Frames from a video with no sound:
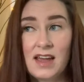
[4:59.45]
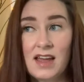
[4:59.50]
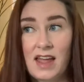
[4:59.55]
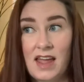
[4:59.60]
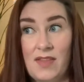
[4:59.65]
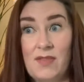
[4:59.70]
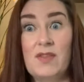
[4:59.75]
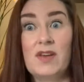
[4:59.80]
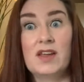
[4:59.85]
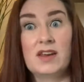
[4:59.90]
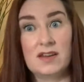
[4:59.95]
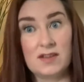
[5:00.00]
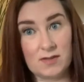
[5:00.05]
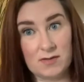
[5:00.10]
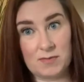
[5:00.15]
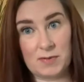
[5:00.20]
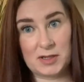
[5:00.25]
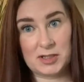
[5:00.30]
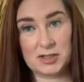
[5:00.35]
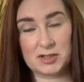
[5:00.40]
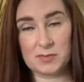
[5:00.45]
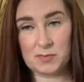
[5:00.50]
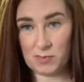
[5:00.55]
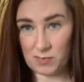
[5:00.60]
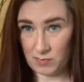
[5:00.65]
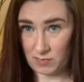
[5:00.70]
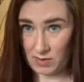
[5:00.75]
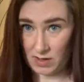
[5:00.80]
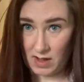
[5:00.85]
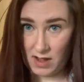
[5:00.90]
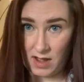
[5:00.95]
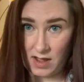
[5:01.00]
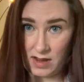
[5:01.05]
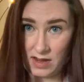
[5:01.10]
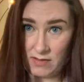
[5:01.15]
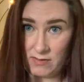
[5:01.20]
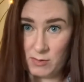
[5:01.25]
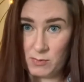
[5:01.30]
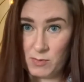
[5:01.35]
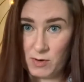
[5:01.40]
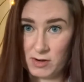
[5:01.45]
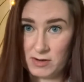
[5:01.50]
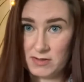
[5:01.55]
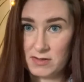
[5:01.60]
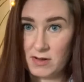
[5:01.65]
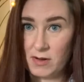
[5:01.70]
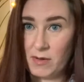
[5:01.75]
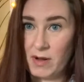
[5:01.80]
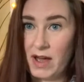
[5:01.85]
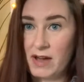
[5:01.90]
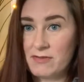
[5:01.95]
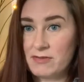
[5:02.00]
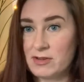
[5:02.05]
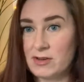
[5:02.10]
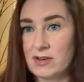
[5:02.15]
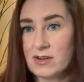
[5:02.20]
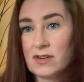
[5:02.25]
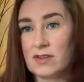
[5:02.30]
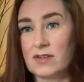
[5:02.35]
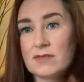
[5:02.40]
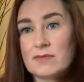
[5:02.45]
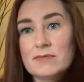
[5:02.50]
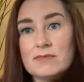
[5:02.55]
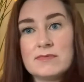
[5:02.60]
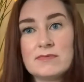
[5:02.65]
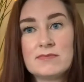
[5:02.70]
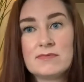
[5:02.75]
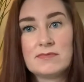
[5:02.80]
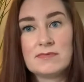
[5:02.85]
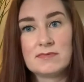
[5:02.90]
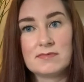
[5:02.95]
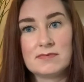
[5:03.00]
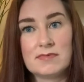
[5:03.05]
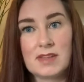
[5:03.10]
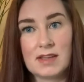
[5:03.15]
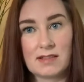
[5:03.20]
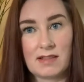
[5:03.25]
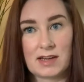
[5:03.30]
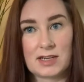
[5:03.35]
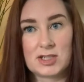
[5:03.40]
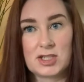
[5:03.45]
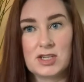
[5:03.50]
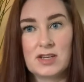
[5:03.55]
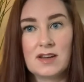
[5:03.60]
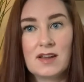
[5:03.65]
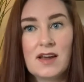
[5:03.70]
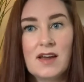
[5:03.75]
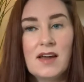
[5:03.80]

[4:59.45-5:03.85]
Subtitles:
and then especially even more so after the election.